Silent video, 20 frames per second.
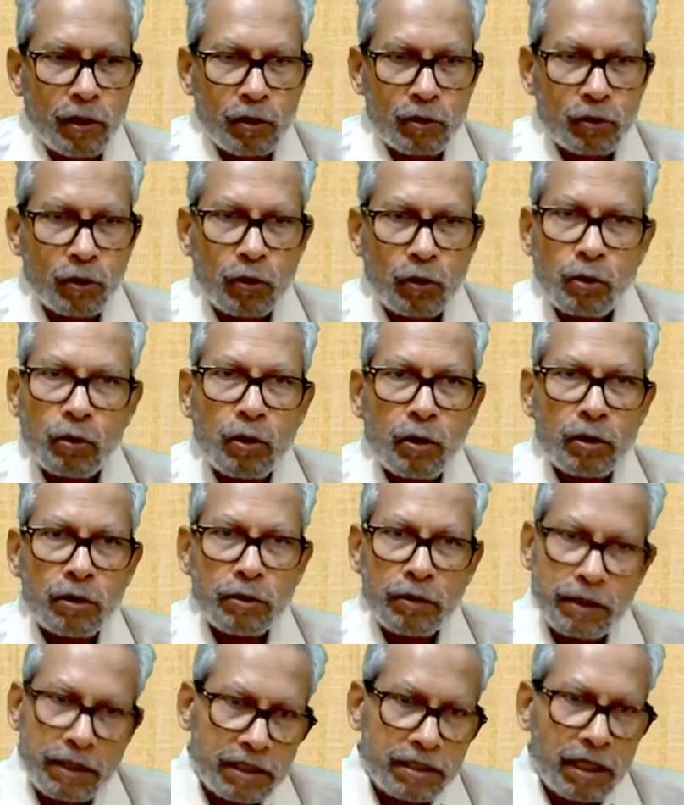So
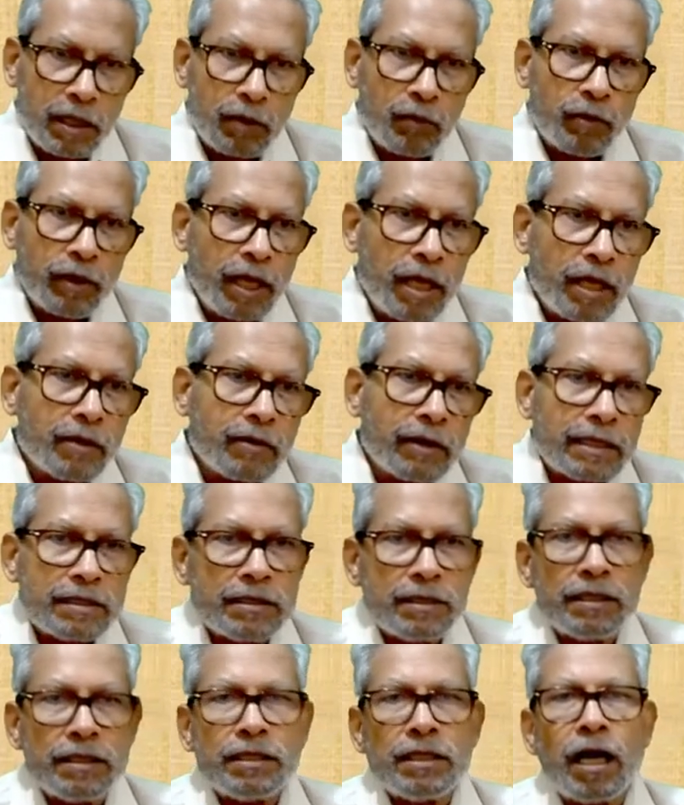it is the way you can
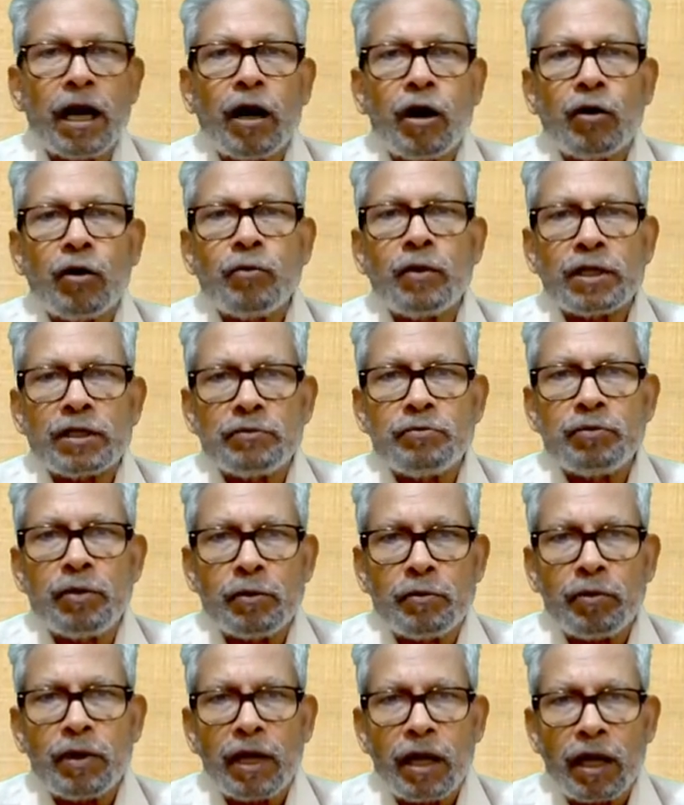see how much
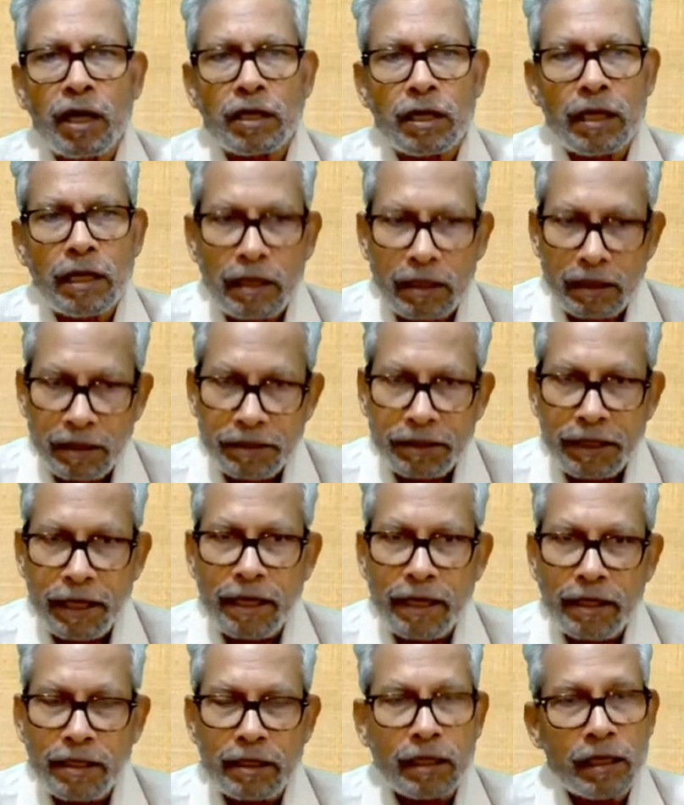people are
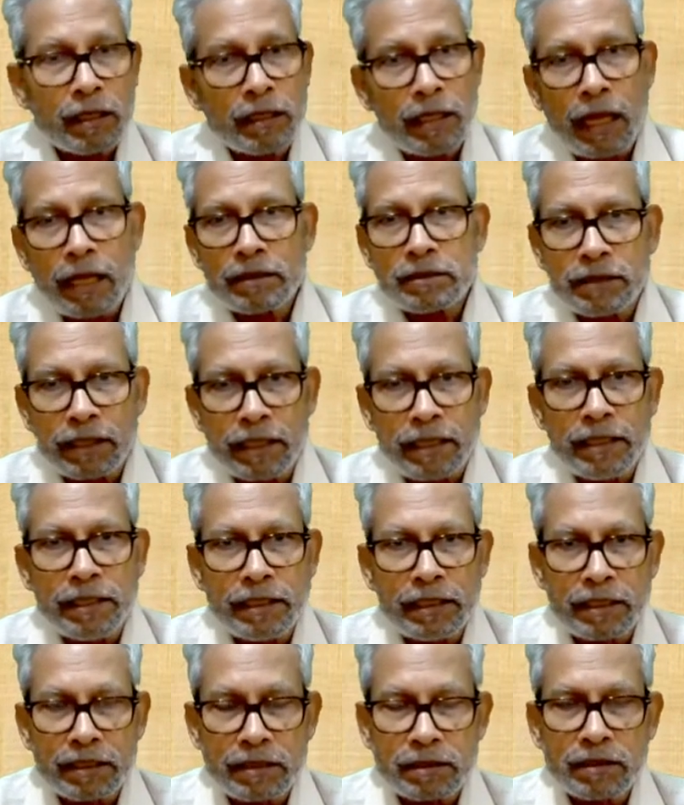retained last 10
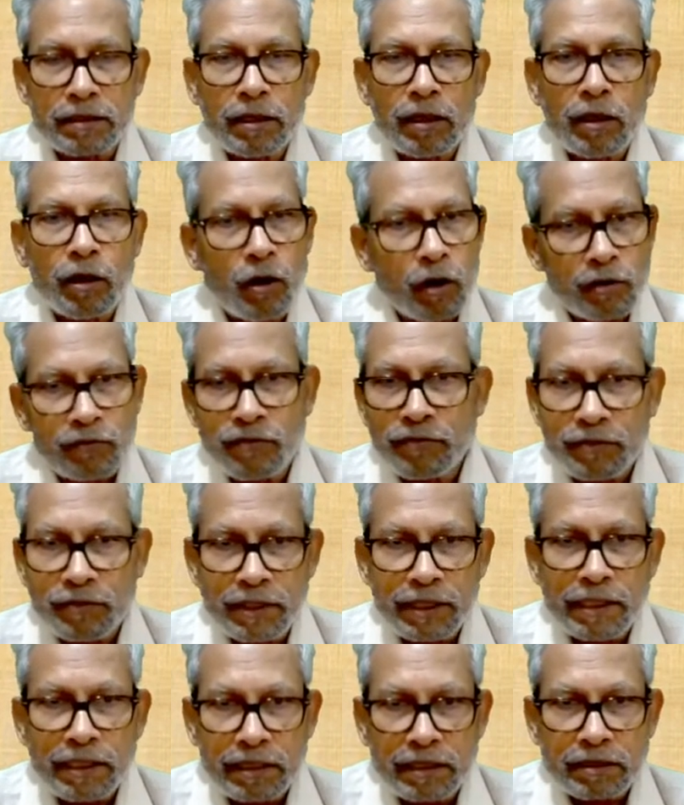years or
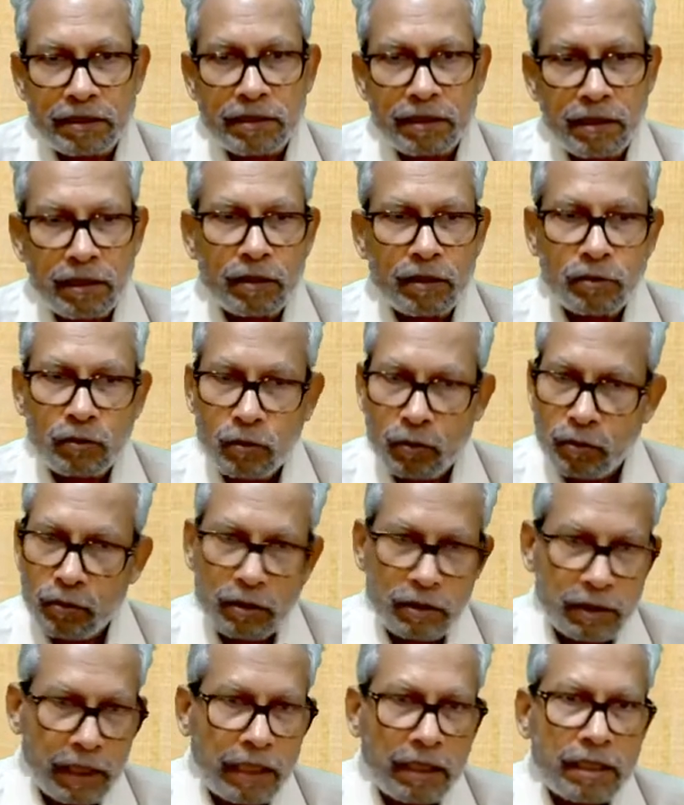15 years. So
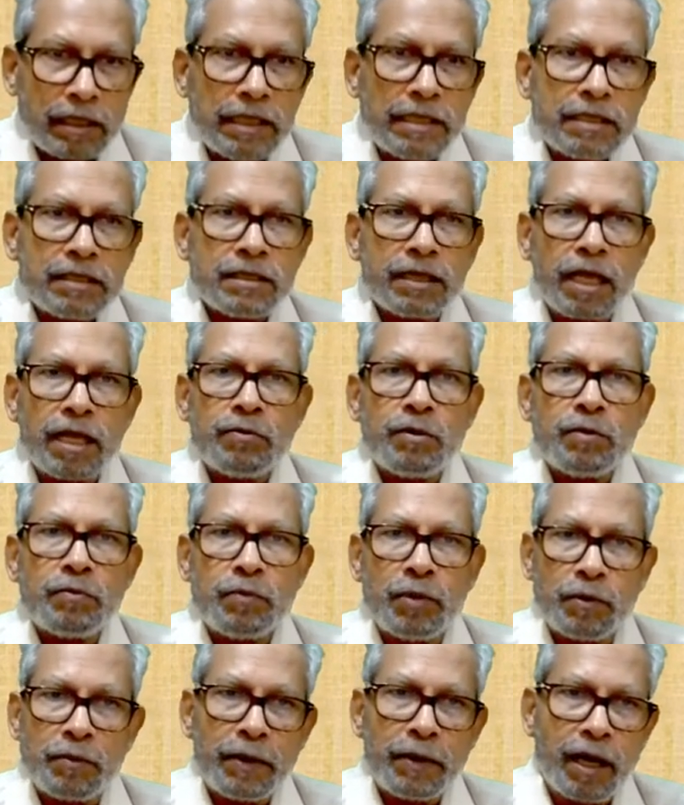that list can be
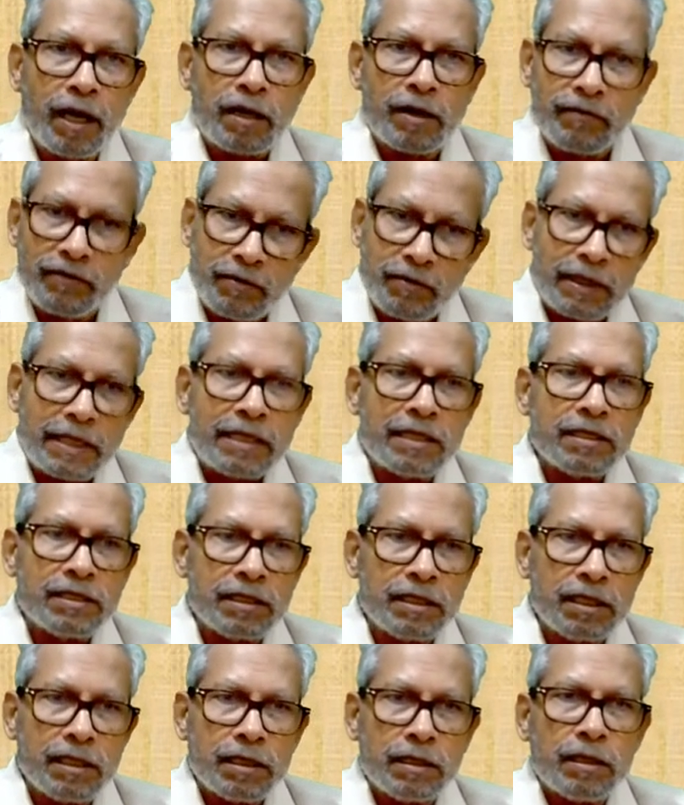prepared very
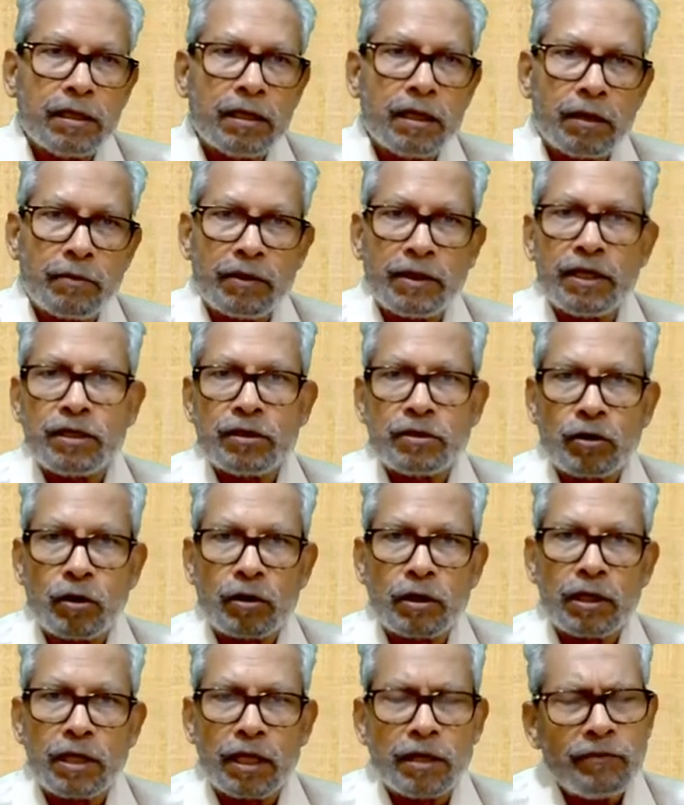easily, very
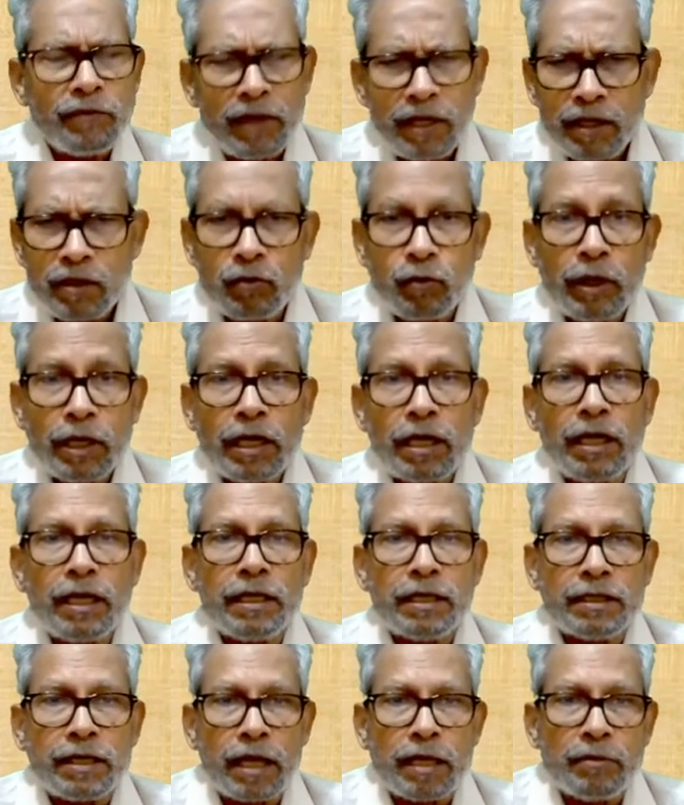short, and very quickly
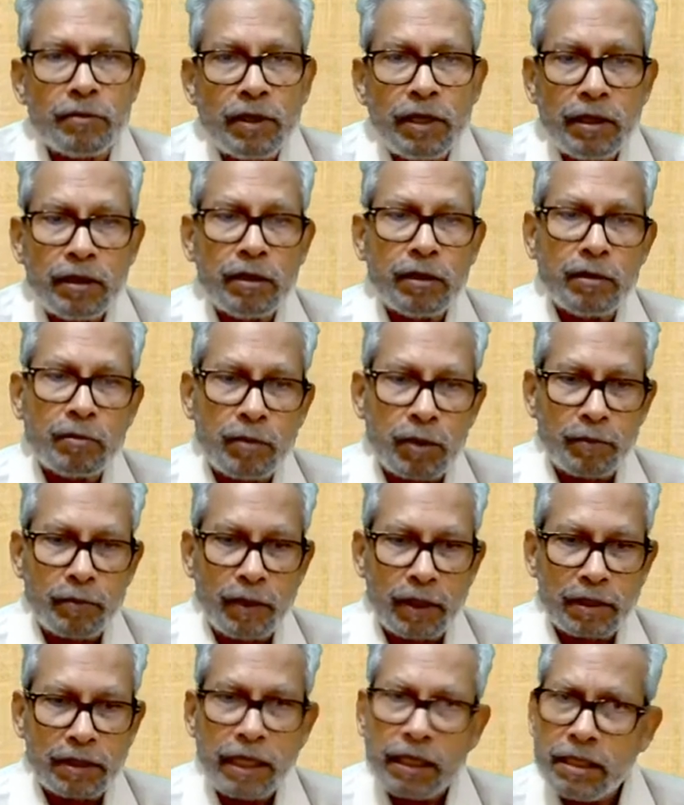it can be.
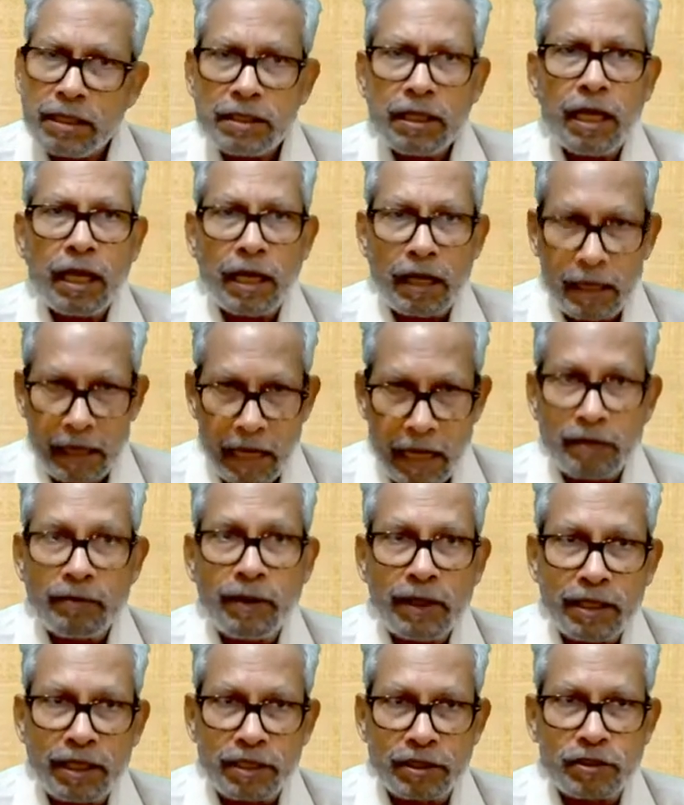That is the
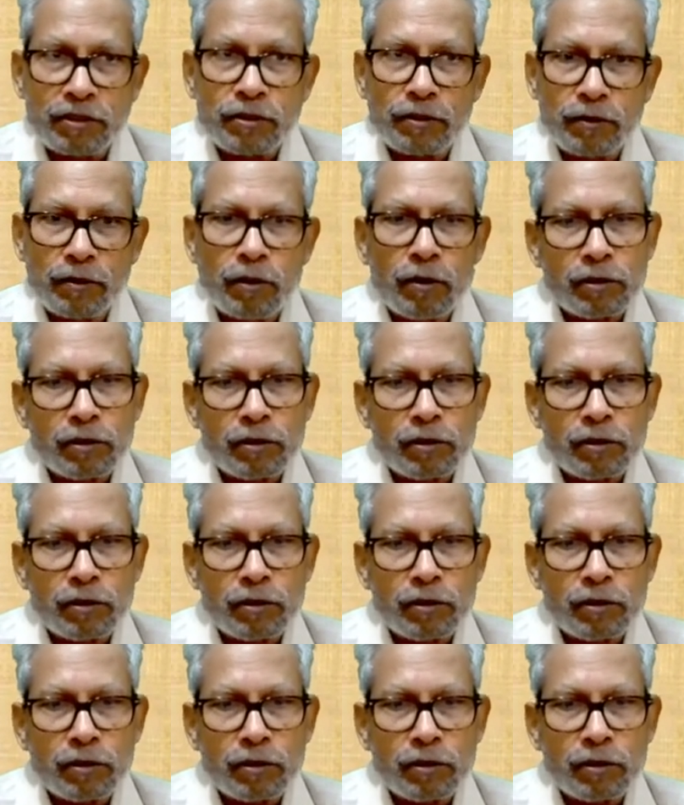advantage.